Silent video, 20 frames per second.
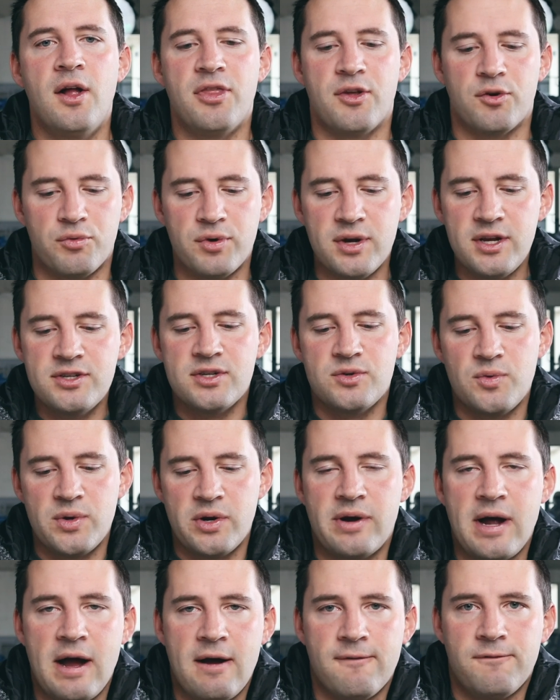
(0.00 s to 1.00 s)
The reason
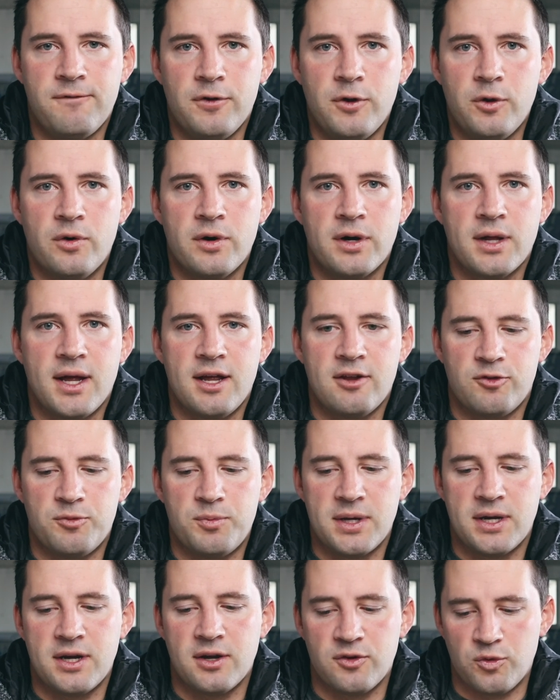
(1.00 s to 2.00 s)
we were out in Florida is
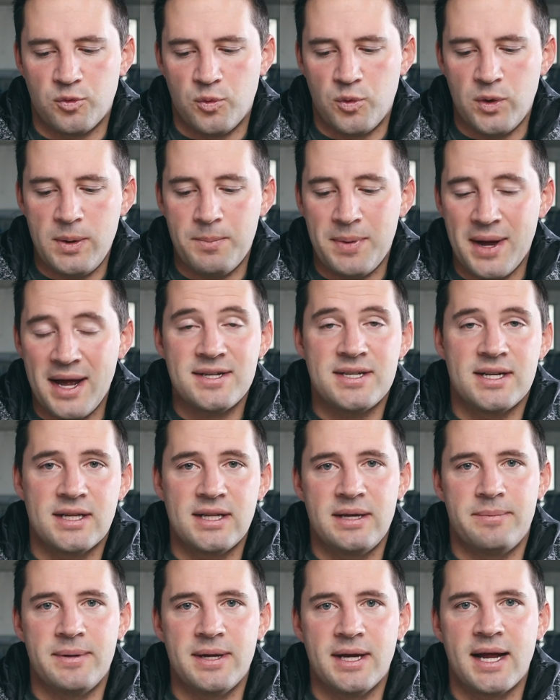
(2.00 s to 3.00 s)
because we
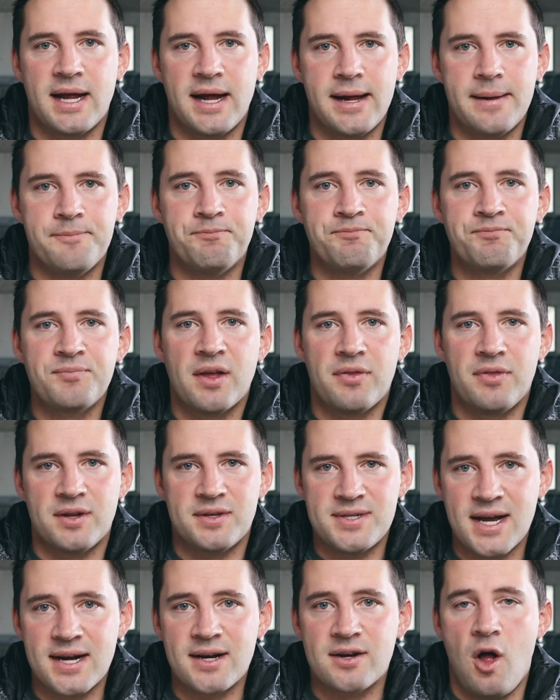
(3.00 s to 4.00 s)
basically became the
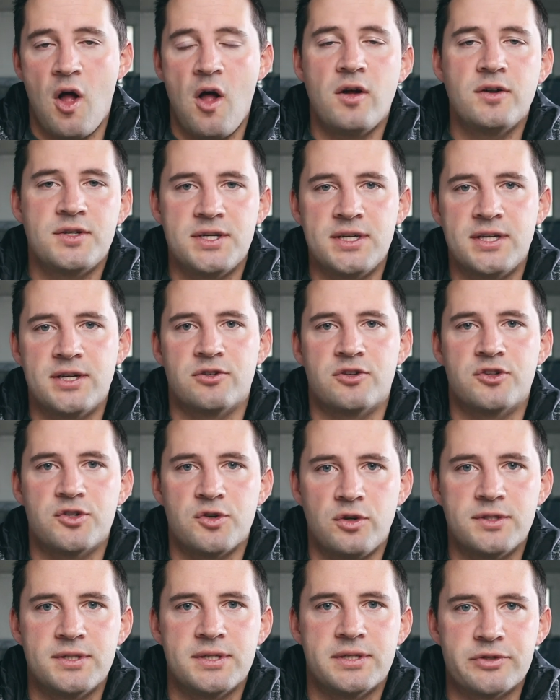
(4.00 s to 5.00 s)
technology
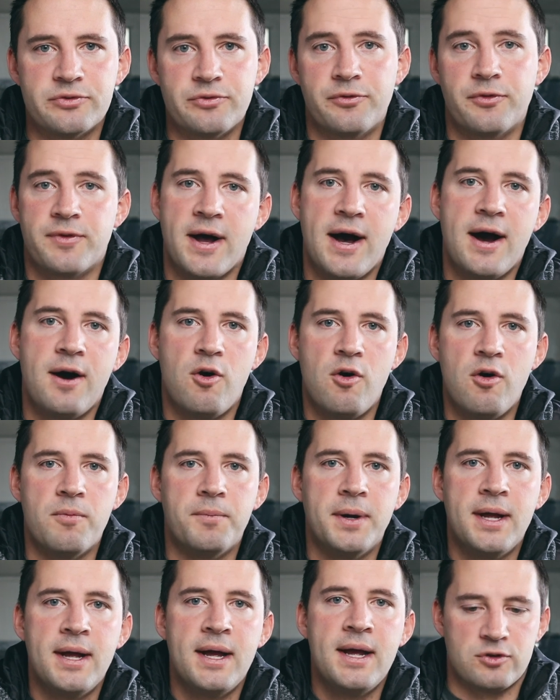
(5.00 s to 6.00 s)
consultants for that
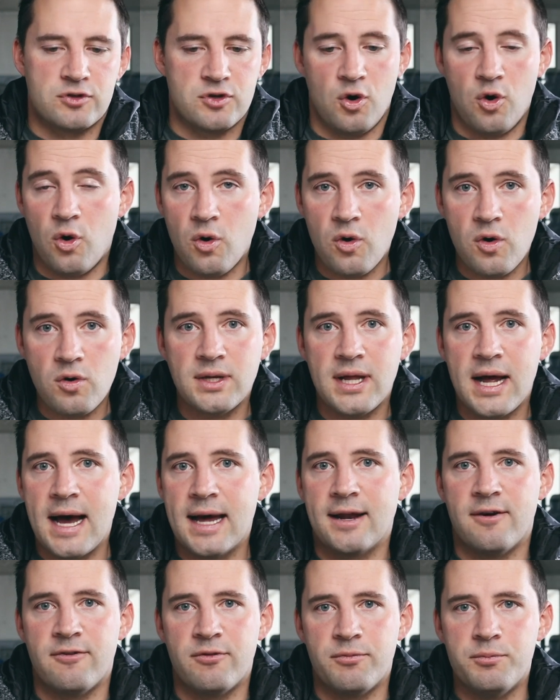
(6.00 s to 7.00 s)
home. It was a whole
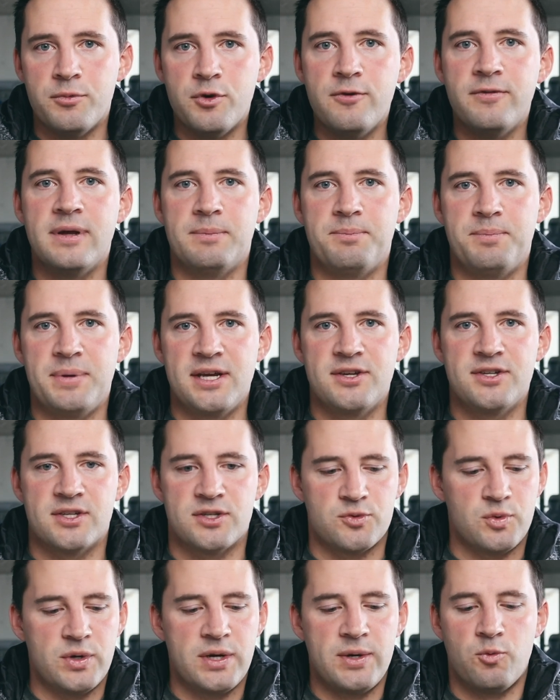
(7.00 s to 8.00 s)
lot of moving
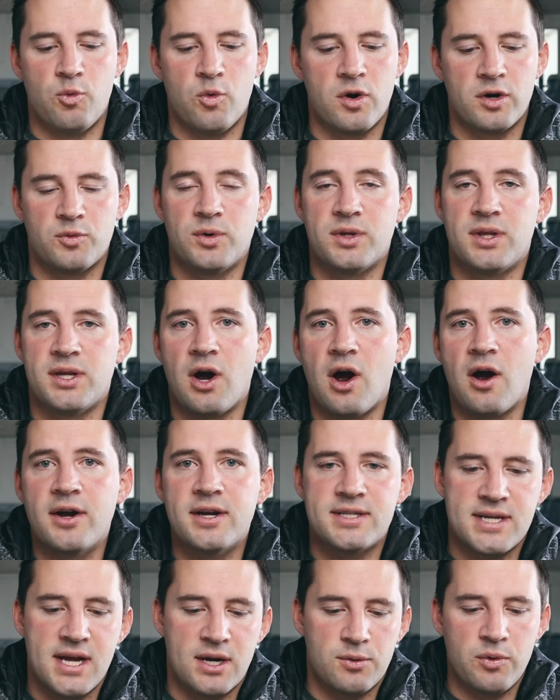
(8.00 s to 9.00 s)
pieces. We worked with the
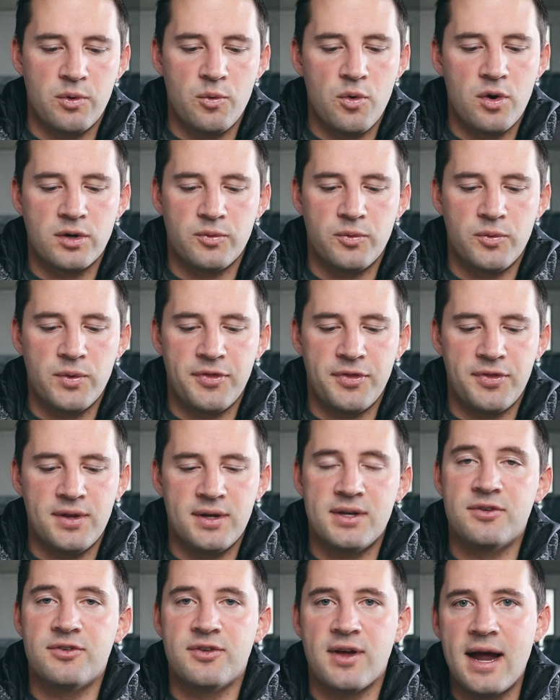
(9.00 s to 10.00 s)
architect, we worked with
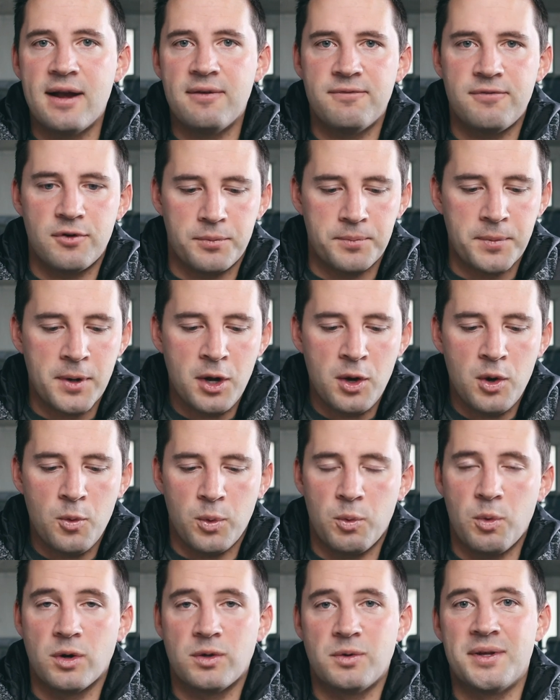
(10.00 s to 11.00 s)
the design firm,
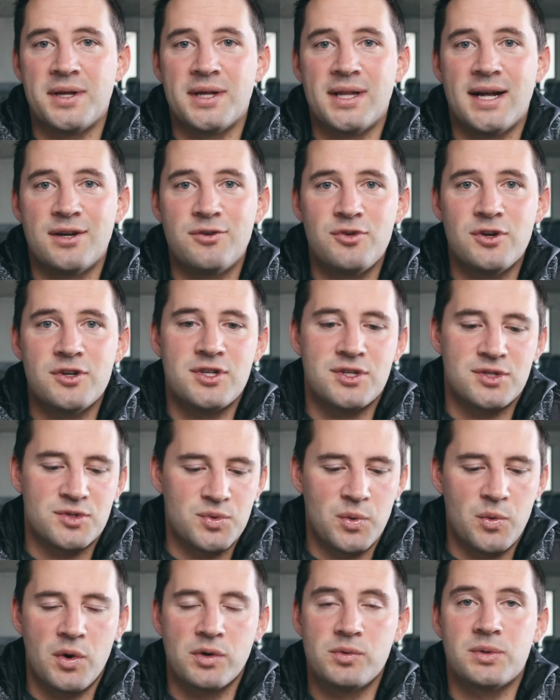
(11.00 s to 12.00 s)
we worked with the
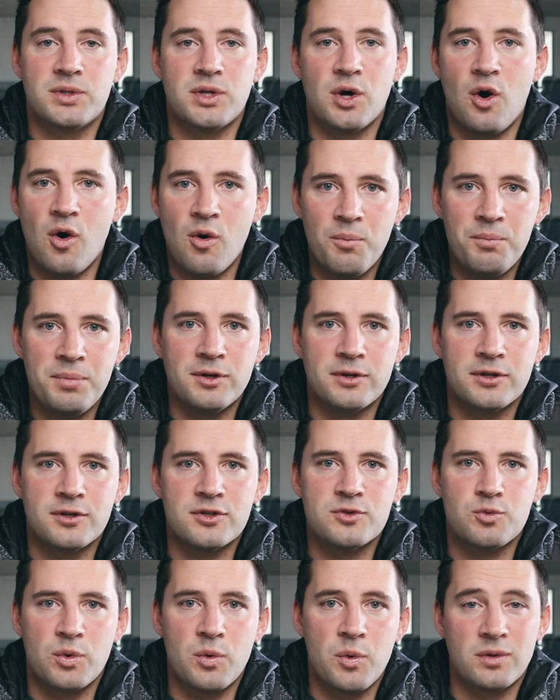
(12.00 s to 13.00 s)
electricians, we worked with the home
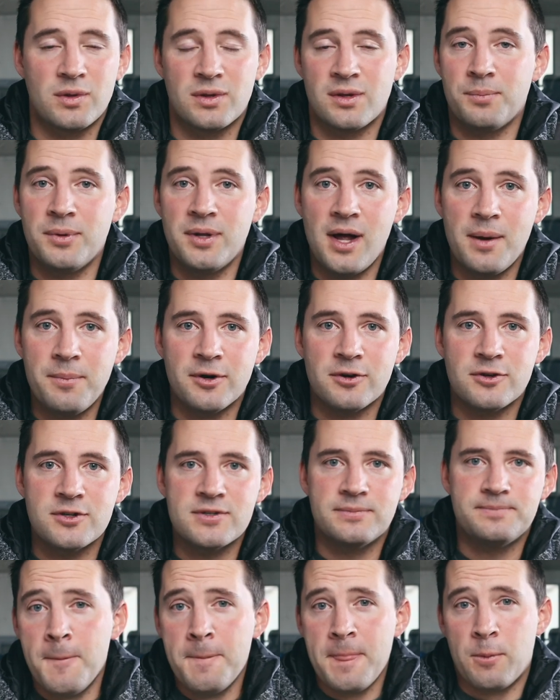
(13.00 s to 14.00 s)
builders, we worked with the
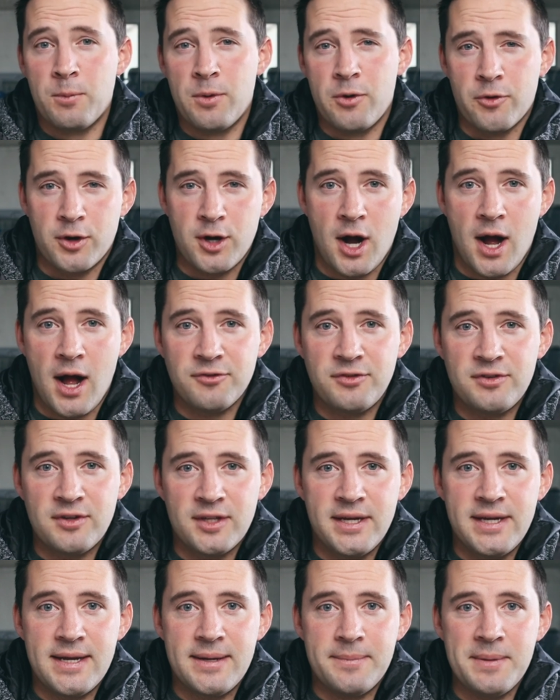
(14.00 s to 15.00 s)
plumbers, and we were
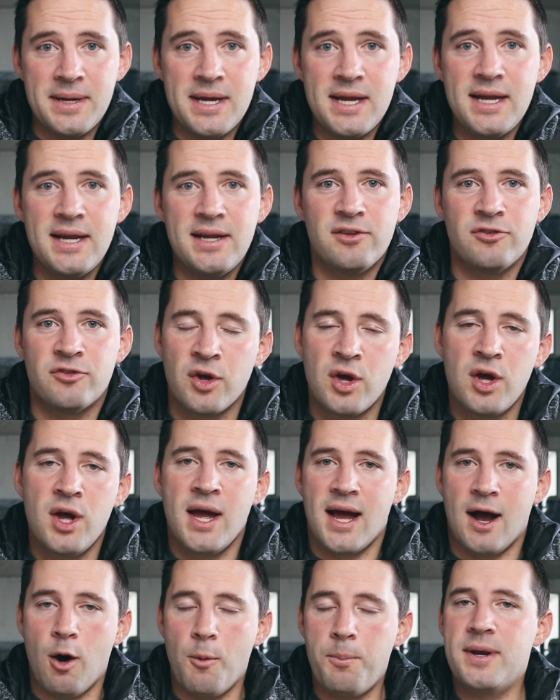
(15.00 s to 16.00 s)
constantly in meetings
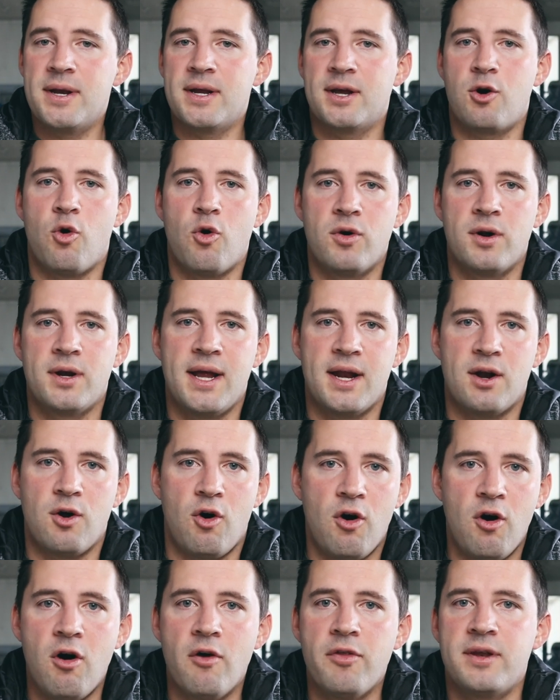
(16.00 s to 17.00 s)
helping to coordinate
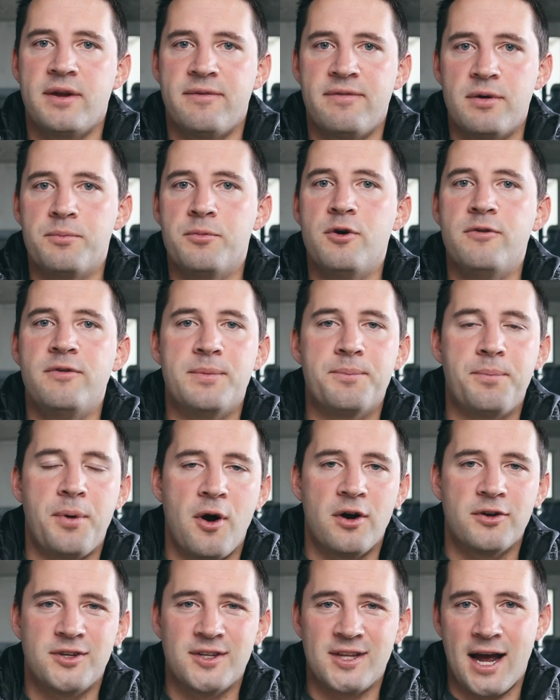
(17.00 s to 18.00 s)
all the different moving
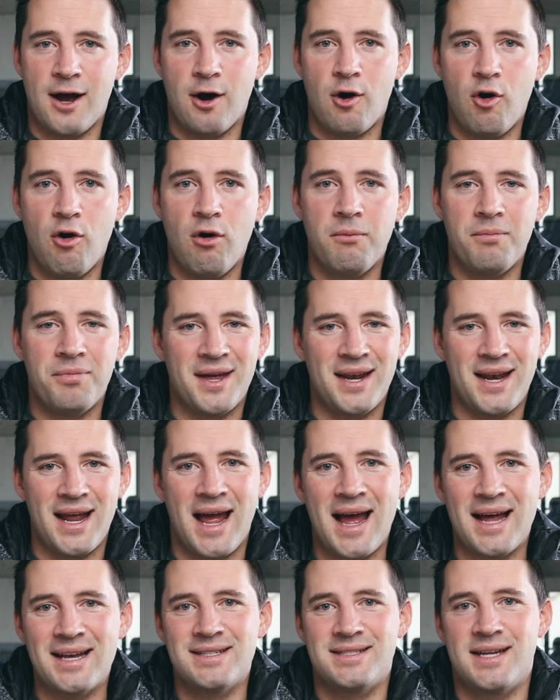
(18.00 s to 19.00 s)
parts in that home that
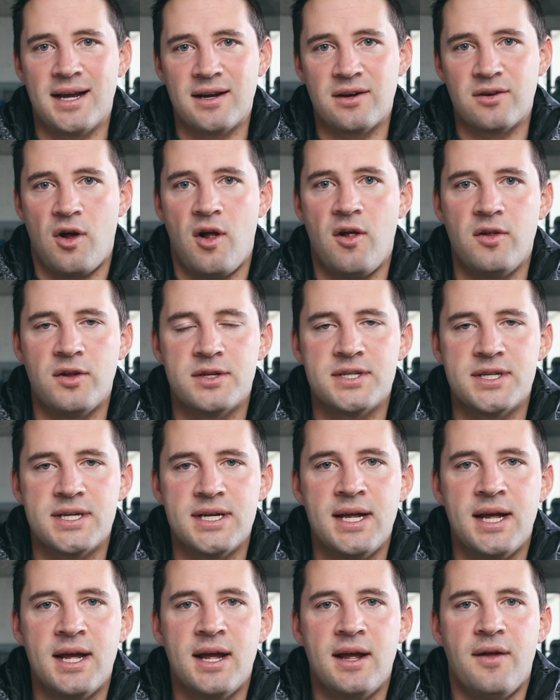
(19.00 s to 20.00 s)
had technology